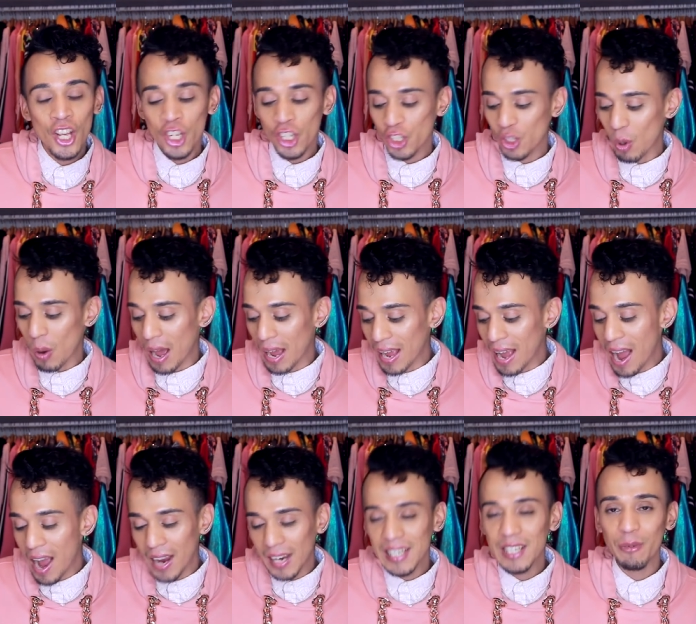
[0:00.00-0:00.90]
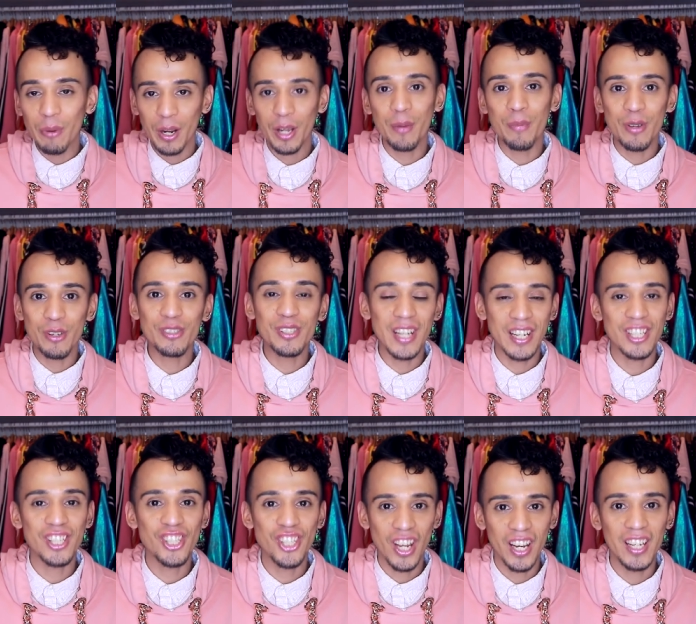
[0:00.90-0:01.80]
So I highly recommend you
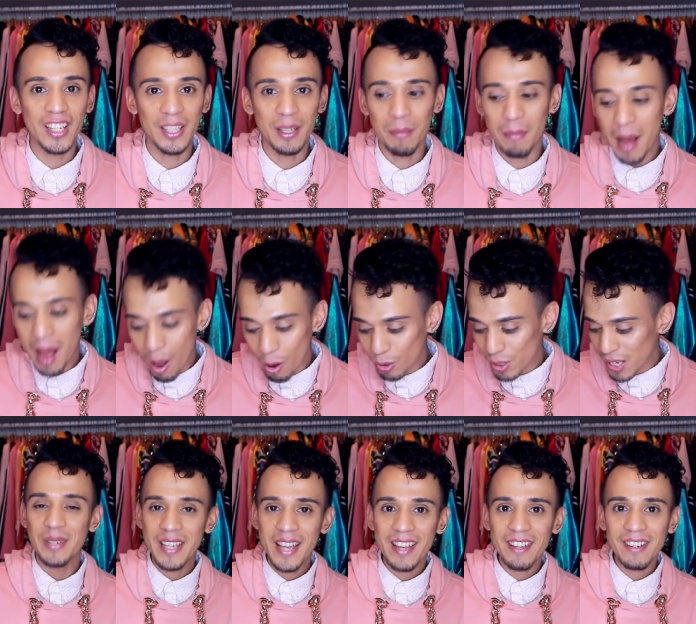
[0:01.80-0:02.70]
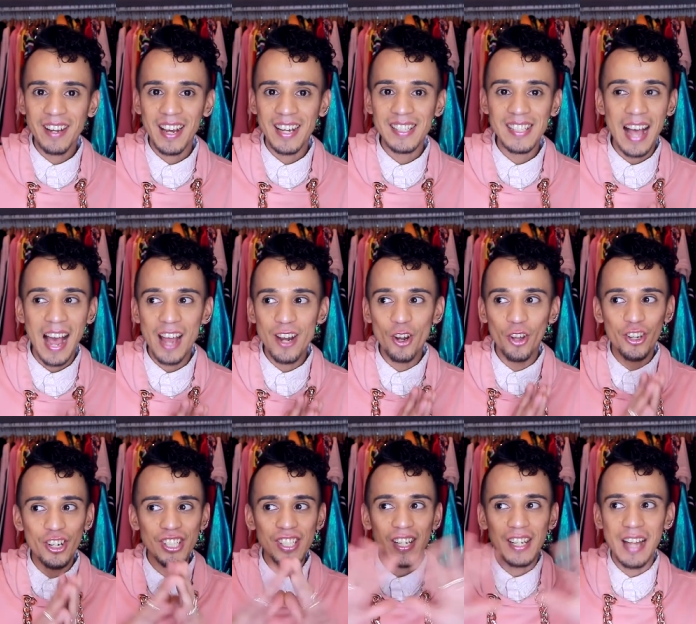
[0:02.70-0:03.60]
guys checking them out. But yeah, you guys, I know
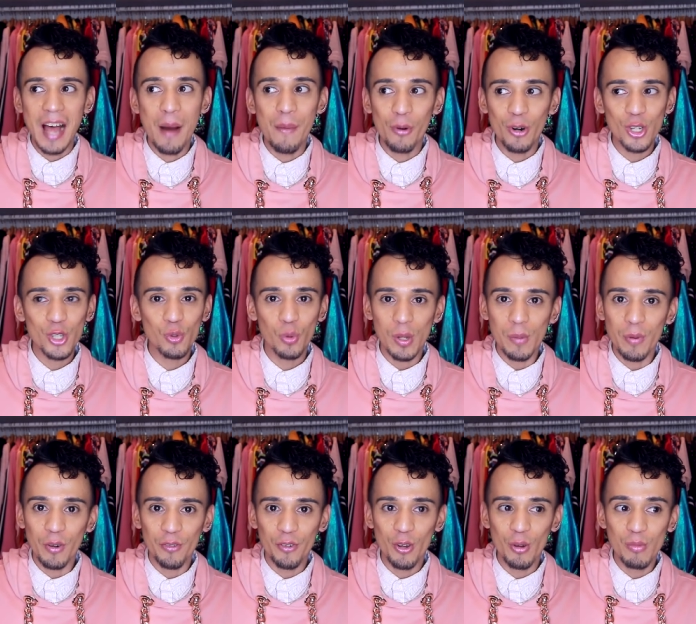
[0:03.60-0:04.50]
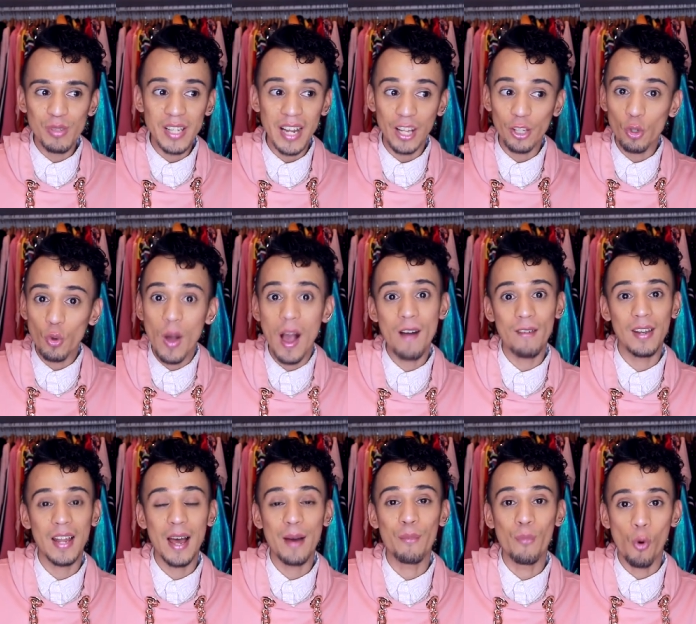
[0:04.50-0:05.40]
there's a lot more sweet perfumes, and I do have a
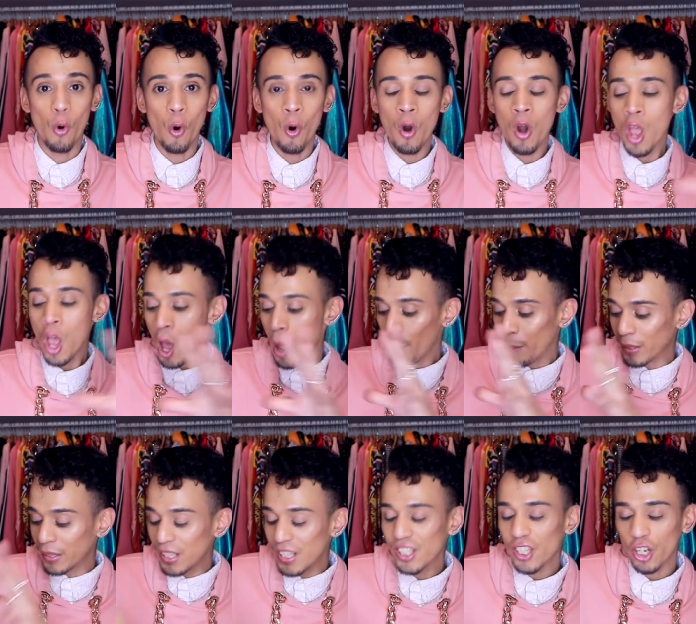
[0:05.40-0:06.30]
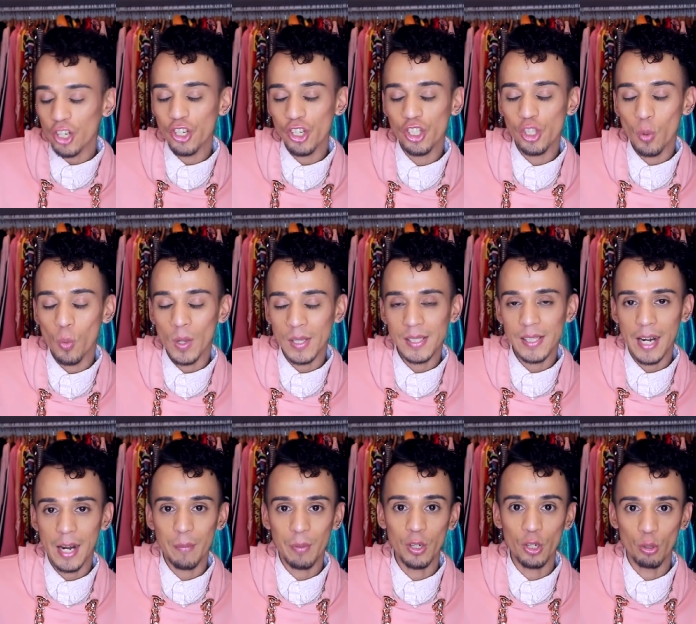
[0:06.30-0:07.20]
lot more, but these are just the ones
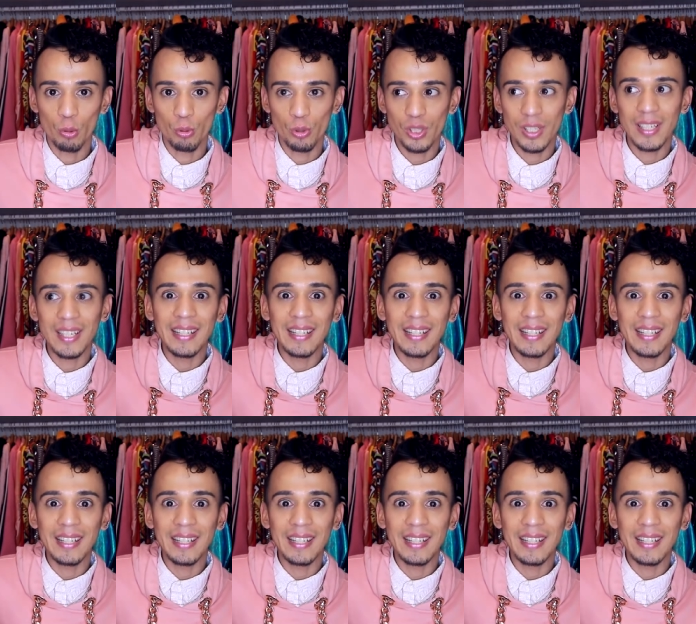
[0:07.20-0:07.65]
that I've been using